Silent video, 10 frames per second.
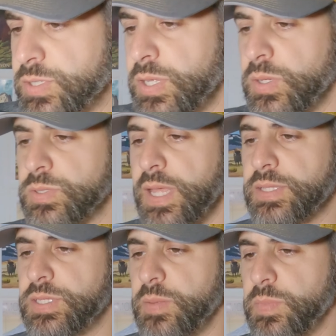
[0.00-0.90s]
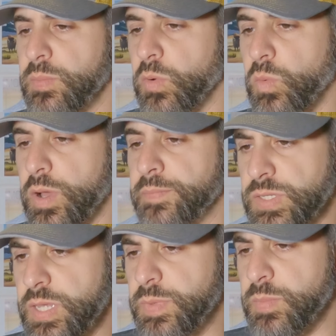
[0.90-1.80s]
to. So that's tip number one.
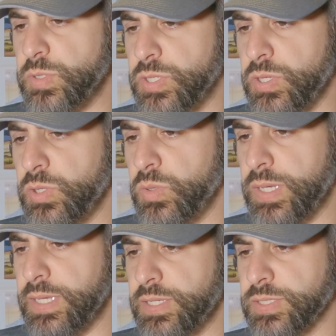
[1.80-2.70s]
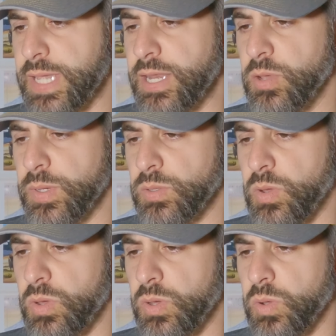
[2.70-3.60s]
Tip number two is kind of going
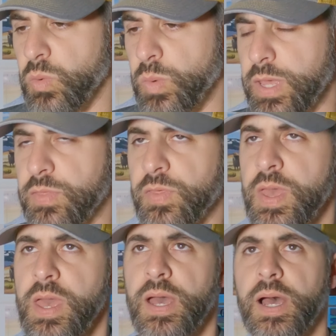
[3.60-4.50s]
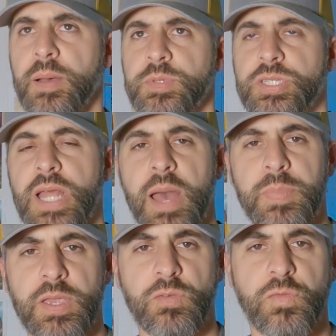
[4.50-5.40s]
along with
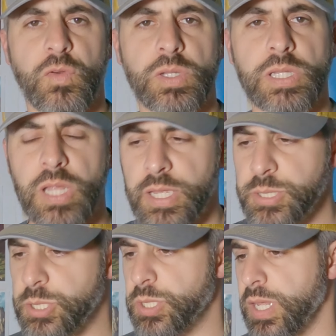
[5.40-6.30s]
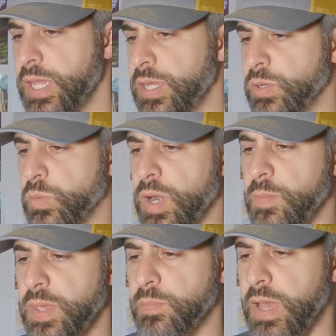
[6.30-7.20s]
stopping for lunch. And what I
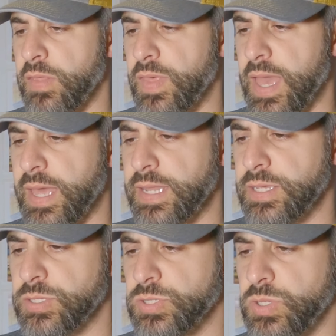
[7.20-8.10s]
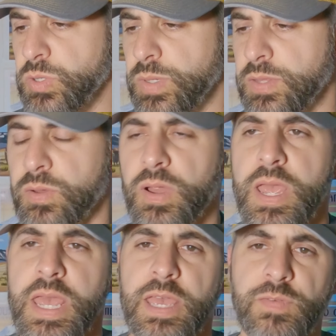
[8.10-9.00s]
mean by that is to either,
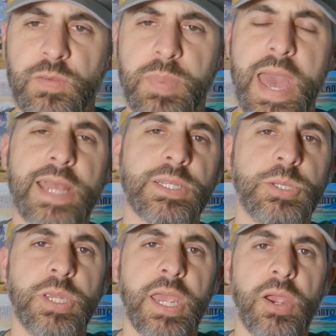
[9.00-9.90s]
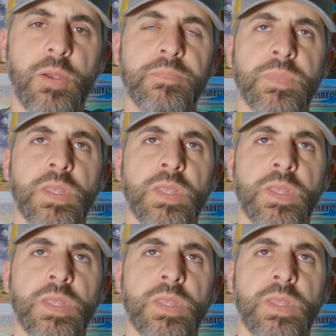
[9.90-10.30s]
if you packed a chair